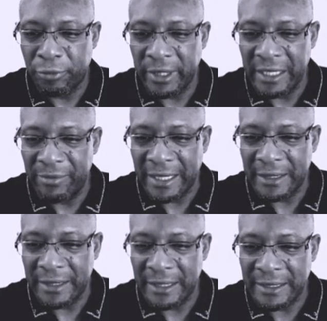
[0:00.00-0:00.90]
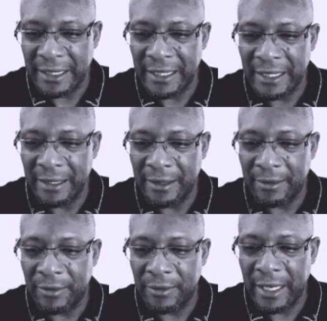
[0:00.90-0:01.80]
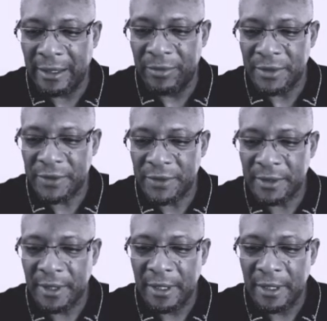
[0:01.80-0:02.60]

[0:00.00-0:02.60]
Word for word: bringing back the attacking elements.